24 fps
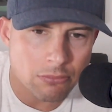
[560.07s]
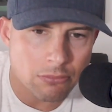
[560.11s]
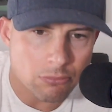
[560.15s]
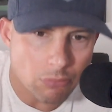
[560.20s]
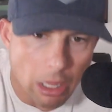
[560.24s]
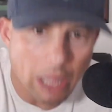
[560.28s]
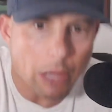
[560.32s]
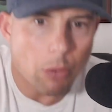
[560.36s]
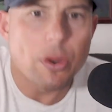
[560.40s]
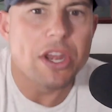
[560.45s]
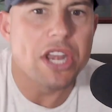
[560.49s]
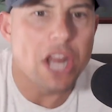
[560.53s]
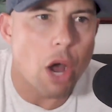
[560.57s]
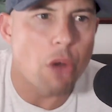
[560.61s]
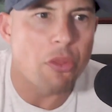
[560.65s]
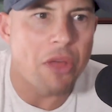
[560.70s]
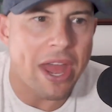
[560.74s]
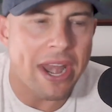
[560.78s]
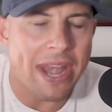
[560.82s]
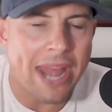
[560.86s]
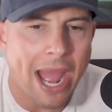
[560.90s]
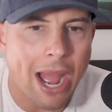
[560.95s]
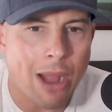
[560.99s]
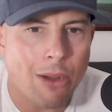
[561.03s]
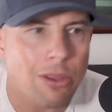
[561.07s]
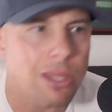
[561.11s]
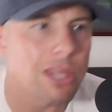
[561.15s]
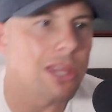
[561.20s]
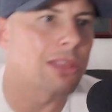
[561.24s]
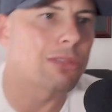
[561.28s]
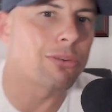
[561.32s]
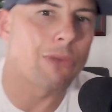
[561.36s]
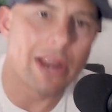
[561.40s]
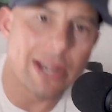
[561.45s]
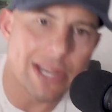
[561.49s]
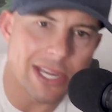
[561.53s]
Like, we know that now. You
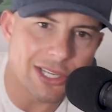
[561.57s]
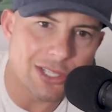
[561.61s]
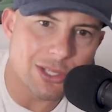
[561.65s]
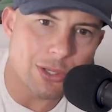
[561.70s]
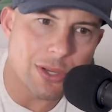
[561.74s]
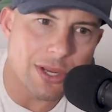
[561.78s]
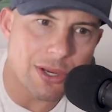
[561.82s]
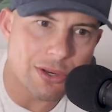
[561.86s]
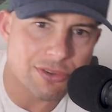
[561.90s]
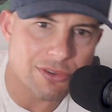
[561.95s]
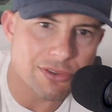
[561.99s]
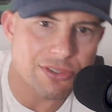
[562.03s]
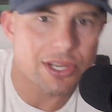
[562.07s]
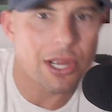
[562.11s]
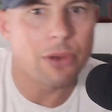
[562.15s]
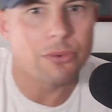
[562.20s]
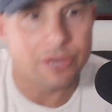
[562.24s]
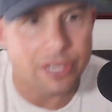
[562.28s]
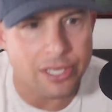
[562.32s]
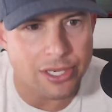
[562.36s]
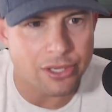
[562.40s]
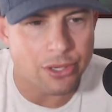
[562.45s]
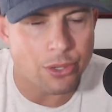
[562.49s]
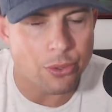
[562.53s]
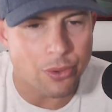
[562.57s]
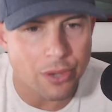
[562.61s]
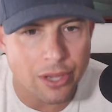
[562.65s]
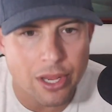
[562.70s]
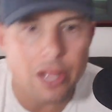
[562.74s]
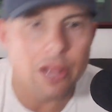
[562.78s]
threatened it 2 years ago, didn't do it.